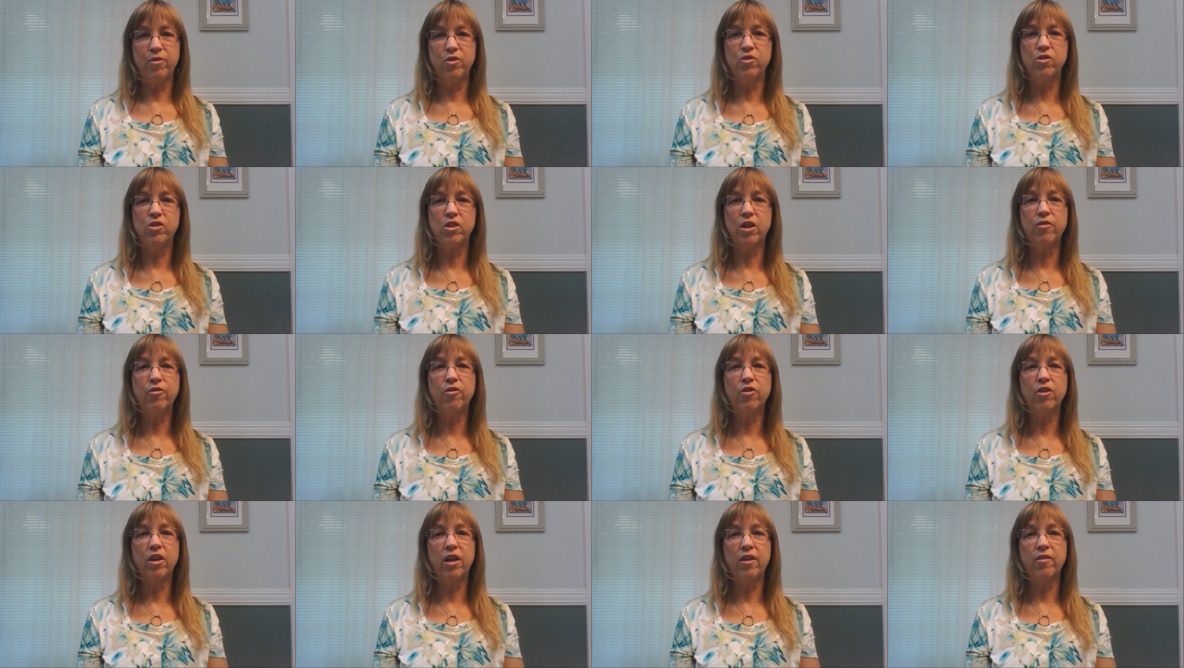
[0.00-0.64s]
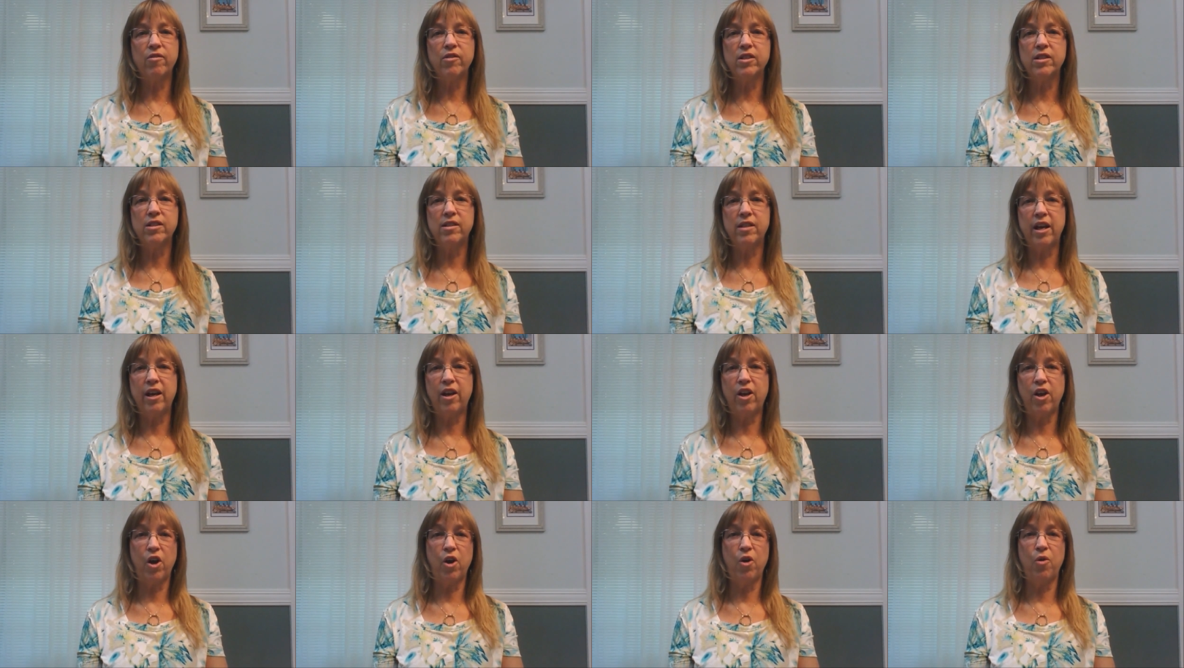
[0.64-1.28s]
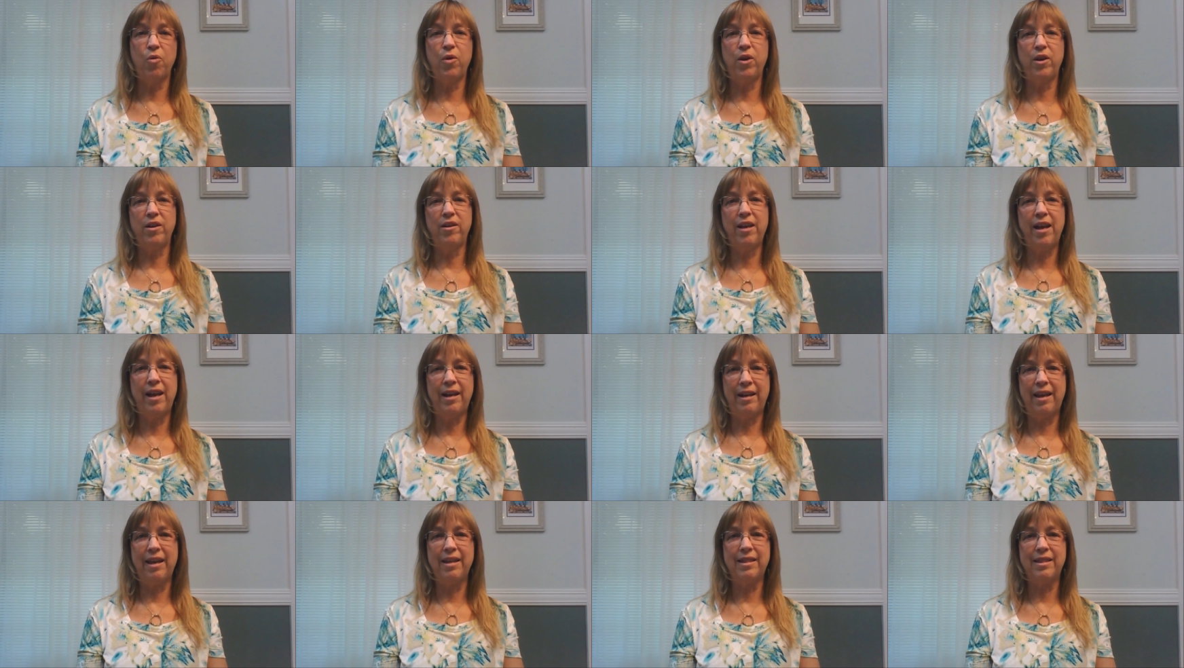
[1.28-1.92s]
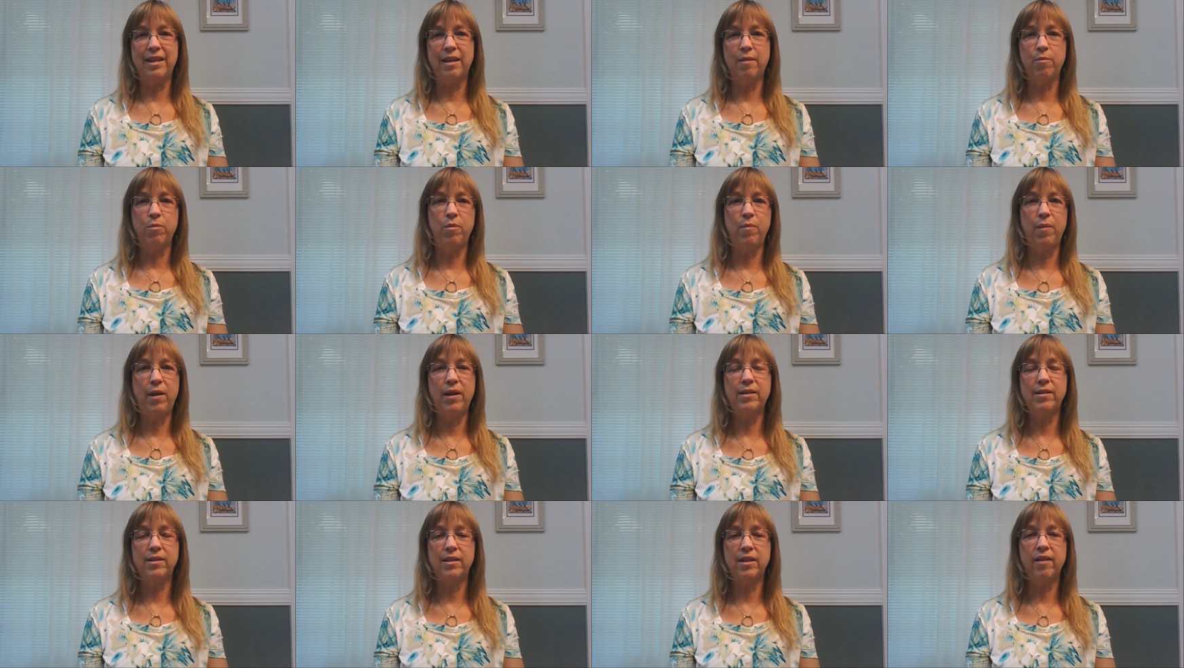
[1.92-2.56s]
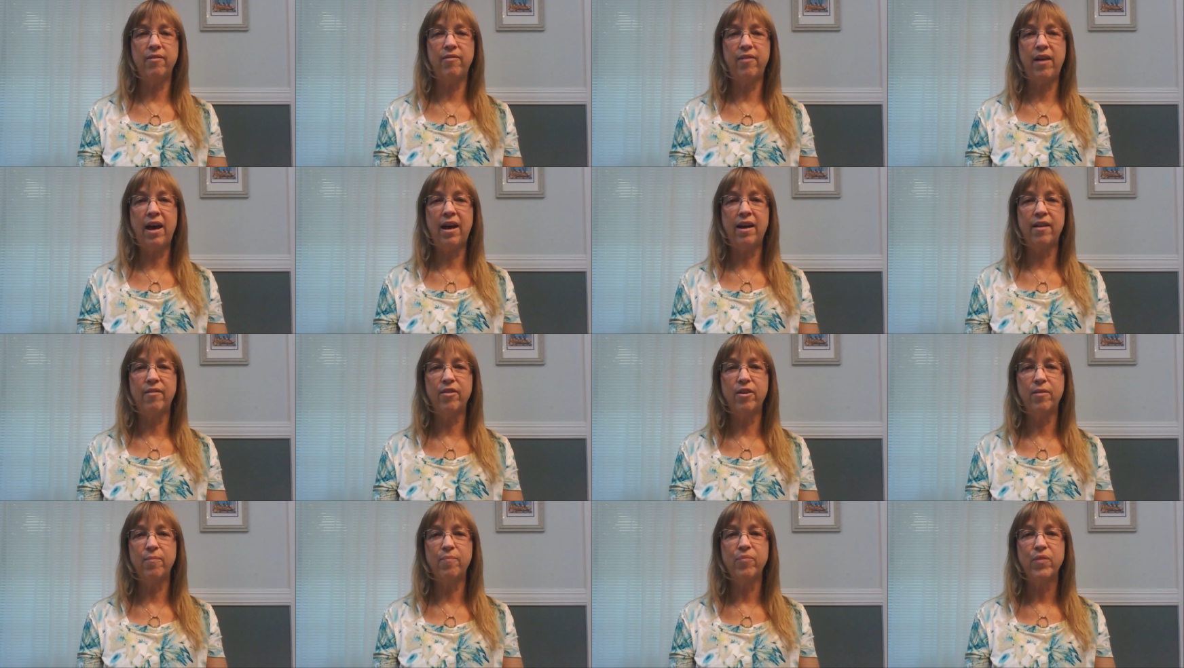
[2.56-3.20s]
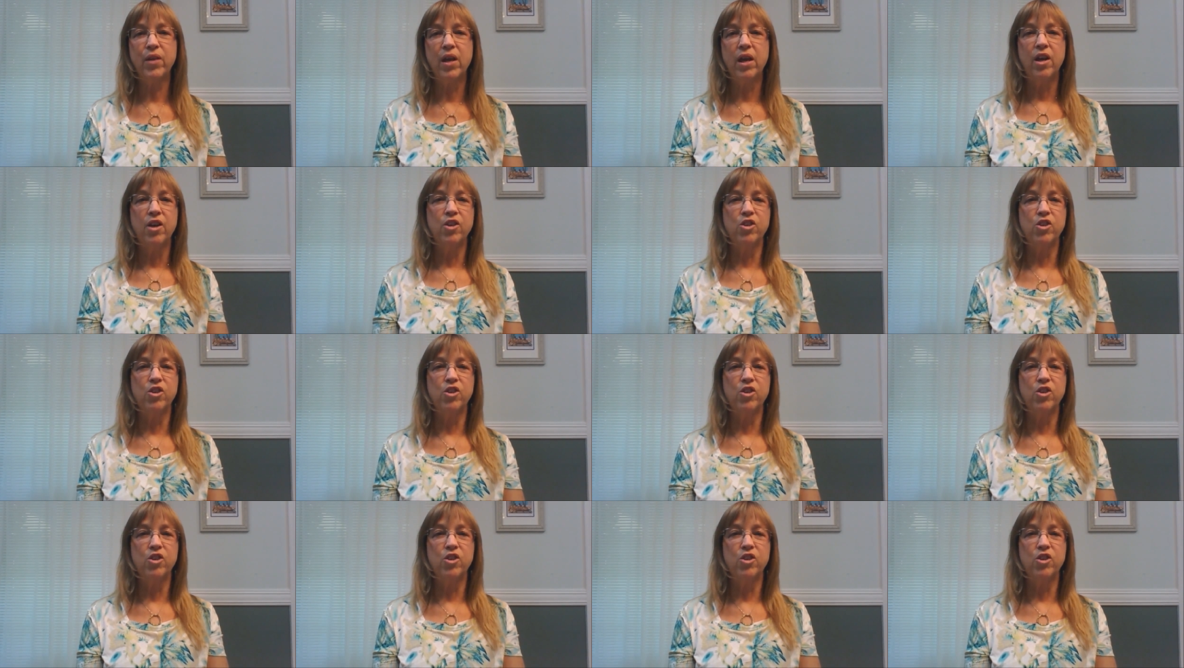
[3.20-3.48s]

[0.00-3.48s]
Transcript: There's several of us that go and, and get them and make stuff out of them.